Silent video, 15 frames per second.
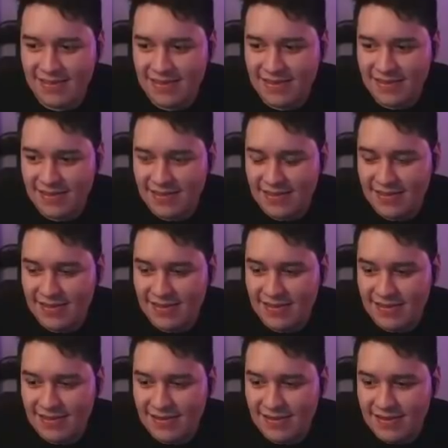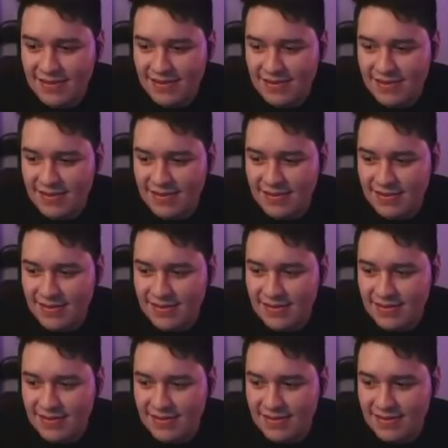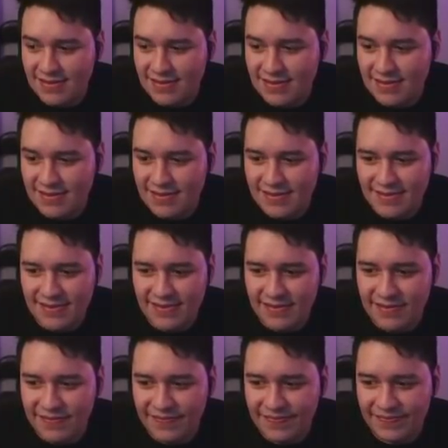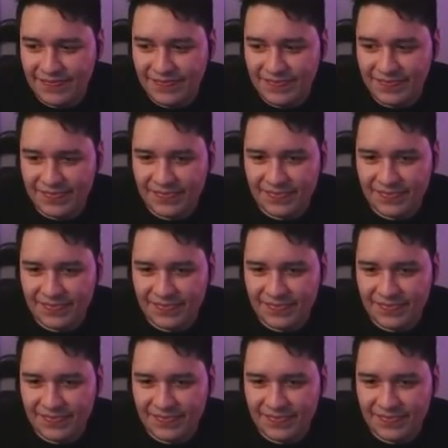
Nobody speaks.